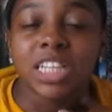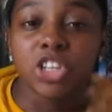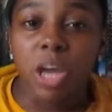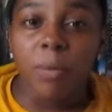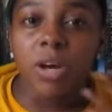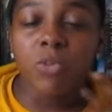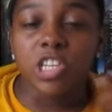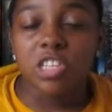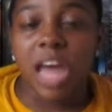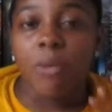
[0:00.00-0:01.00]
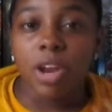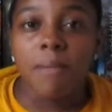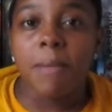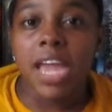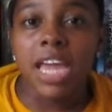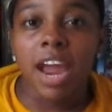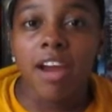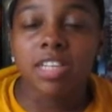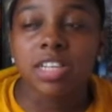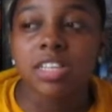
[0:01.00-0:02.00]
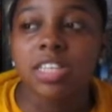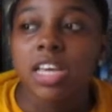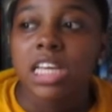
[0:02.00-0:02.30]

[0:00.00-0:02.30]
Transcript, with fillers: Gemma, which is like one of the main characters,